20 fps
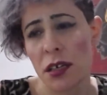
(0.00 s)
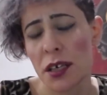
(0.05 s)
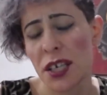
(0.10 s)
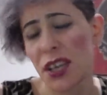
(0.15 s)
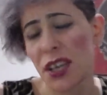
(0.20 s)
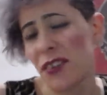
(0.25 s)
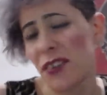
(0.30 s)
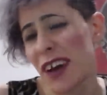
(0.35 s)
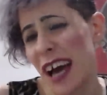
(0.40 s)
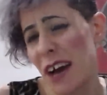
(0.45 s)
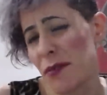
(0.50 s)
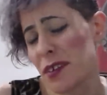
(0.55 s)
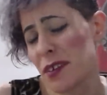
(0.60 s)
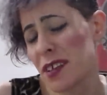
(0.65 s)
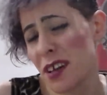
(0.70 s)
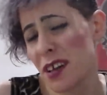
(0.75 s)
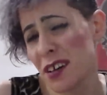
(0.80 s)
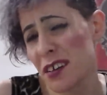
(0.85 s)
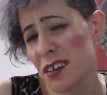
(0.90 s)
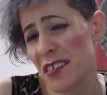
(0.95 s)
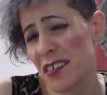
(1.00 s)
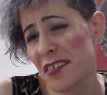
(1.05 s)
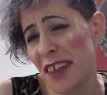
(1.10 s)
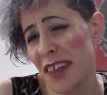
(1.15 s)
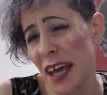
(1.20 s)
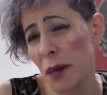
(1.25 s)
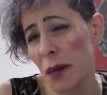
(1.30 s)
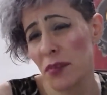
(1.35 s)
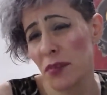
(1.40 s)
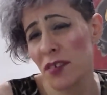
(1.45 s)
you haven't
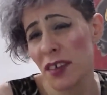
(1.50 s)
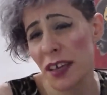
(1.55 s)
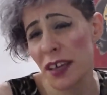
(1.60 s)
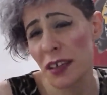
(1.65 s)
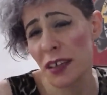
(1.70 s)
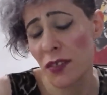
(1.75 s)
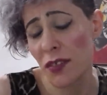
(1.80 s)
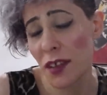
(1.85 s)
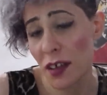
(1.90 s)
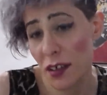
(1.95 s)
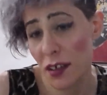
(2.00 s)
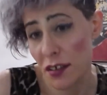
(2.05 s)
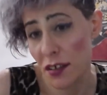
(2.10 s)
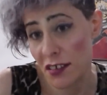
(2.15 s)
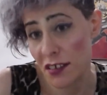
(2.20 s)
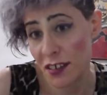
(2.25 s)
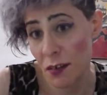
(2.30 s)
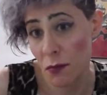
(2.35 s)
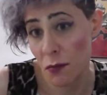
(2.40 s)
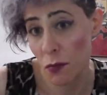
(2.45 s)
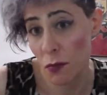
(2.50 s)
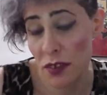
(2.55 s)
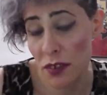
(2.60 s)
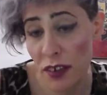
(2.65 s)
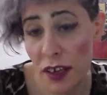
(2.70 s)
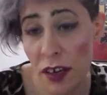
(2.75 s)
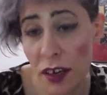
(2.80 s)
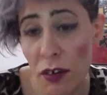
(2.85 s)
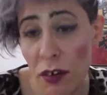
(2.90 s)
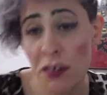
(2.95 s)
accepted that
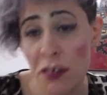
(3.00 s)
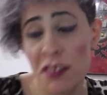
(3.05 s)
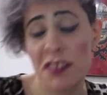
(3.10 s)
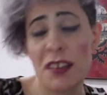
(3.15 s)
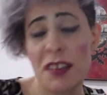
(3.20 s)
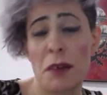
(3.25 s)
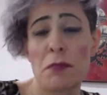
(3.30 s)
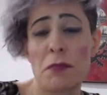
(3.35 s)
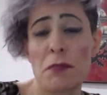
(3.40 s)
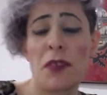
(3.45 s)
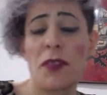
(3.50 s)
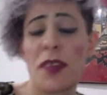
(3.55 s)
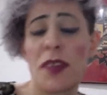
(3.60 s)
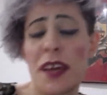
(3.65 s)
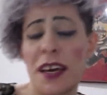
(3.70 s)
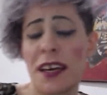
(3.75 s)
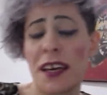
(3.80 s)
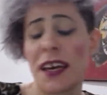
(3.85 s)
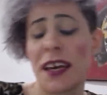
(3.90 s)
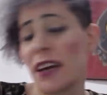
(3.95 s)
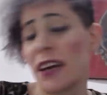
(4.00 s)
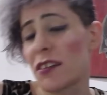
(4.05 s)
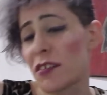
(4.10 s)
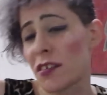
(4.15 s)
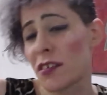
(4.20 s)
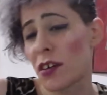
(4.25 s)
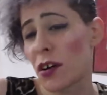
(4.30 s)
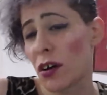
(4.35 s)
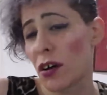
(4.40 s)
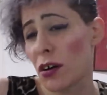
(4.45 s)
somebody or something is
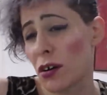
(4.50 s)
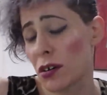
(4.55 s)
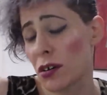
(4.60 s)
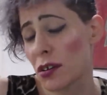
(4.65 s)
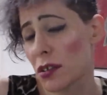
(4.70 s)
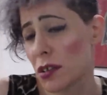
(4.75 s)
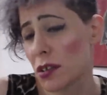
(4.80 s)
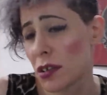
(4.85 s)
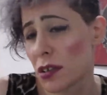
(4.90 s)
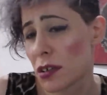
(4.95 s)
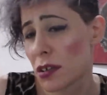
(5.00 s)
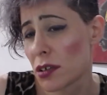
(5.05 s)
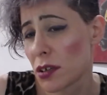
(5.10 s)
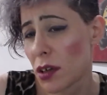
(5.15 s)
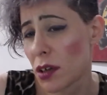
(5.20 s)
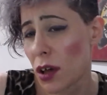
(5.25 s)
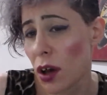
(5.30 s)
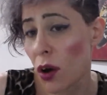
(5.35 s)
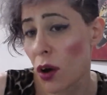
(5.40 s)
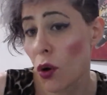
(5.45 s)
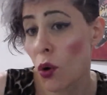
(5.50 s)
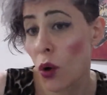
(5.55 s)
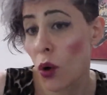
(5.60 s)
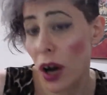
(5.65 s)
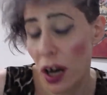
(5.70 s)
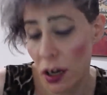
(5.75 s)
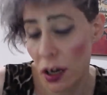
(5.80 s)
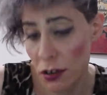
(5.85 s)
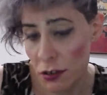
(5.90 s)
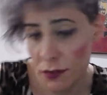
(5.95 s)
gone
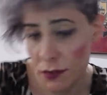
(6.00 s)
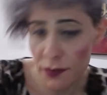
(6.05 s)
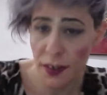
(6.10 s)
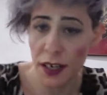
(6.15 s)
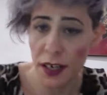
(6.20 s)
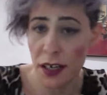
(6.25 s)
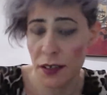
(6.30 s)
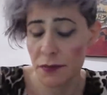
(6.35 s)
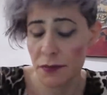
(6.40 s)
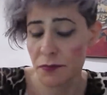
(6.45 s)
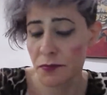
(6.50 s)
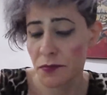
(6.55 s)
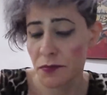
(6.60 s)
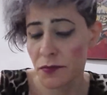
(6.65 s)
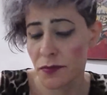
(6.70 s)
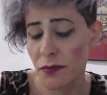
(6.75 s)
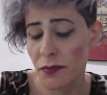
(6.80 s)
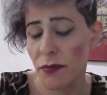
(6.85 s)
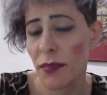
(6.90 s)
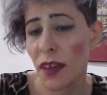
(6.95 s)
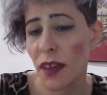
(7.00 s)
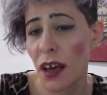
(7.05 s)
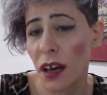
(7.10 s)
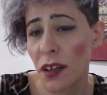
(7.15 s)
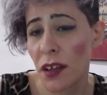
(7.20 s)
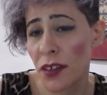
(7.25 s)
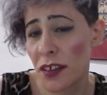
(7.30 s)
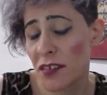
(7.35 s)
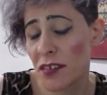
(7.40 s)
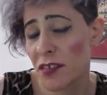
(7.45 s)
or over
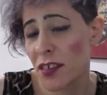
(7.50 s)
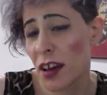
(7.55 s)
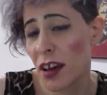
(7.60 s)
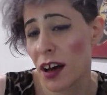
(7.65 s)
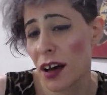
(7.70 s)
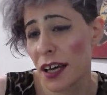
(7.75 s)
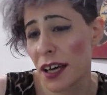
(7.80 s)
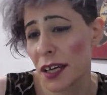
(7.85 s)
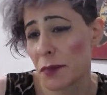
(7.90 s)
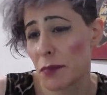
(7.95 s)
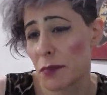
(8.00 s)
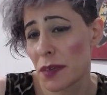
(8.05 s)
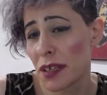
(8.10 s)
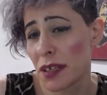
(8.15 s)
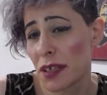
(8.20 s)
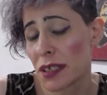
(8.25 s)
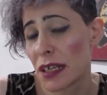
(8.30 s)
at this time.